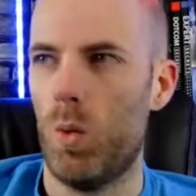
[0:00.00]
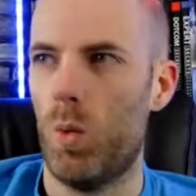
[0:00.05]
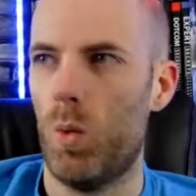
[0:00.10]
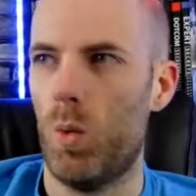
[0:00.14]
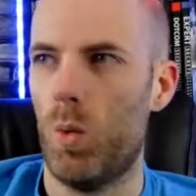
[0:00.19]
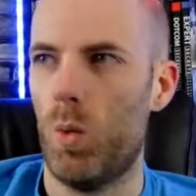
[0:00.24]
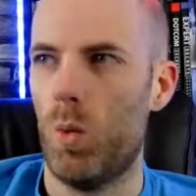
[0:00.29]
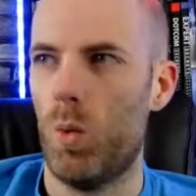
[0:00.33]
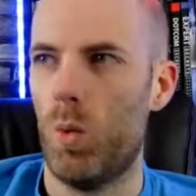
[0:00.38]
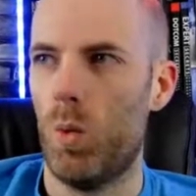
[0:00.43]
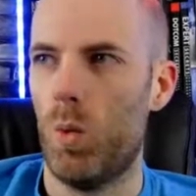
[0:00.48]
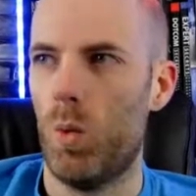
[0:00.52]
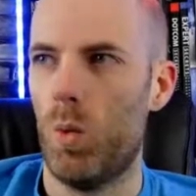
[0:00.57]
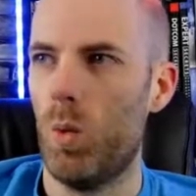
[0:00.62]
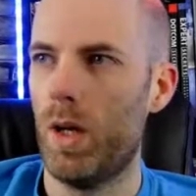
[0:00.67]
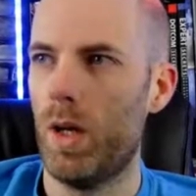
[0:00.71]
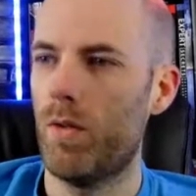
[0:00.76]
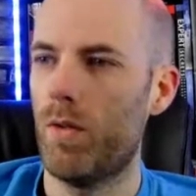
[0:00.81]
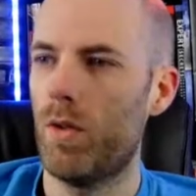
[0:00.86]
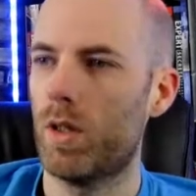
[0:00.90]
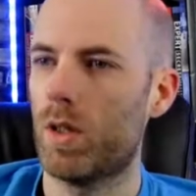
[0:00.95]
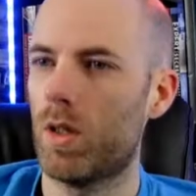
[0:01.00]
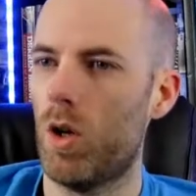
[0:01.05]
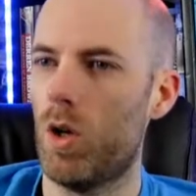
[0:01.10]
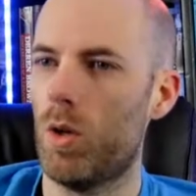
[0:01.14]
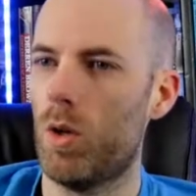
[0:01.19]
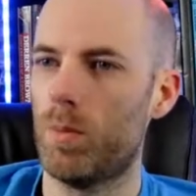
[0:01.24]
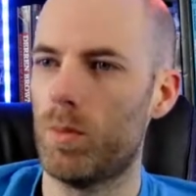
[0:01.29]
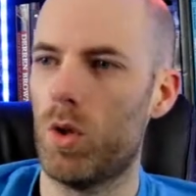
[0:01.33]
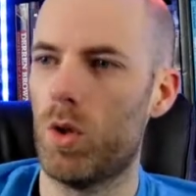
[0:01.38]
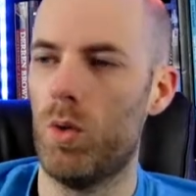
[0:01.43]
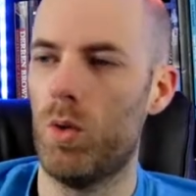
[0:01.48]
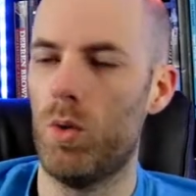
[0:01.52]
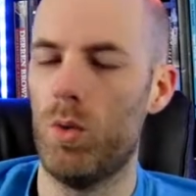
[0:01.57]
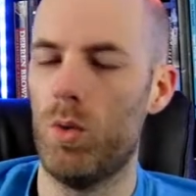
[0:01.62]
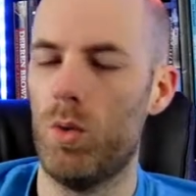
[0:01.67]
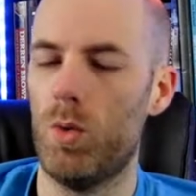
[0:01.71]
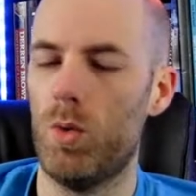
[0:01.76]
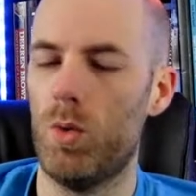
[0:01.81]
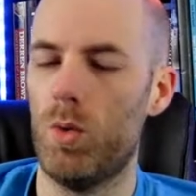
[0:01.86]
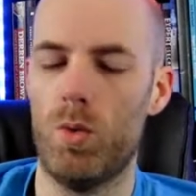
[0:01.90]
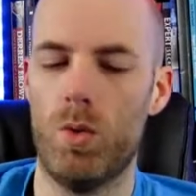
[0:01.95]
whenever it comes
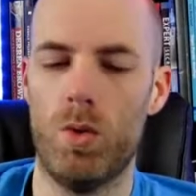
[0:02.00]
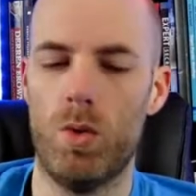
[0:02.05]
to